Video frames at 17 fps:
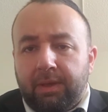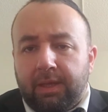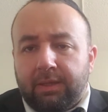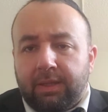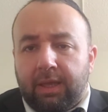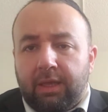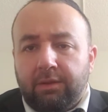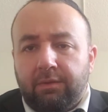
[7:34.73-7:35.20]
at
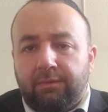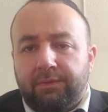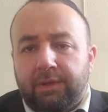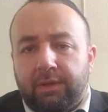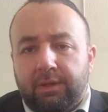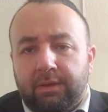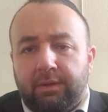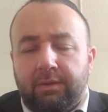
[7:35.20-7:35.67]
the end of
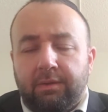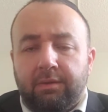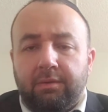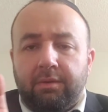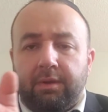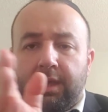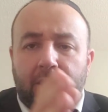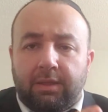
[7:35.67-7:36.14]
the
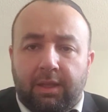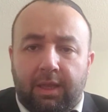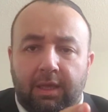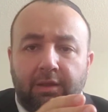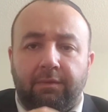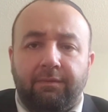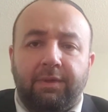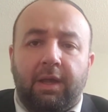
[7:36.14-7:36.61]

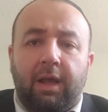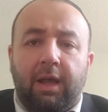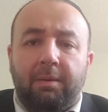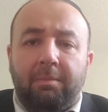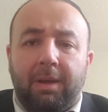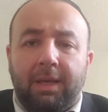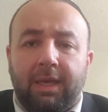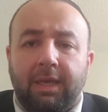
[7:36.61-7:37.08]

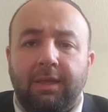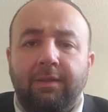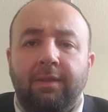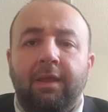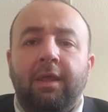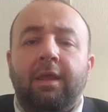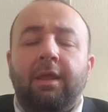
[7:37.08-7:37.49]
Magid.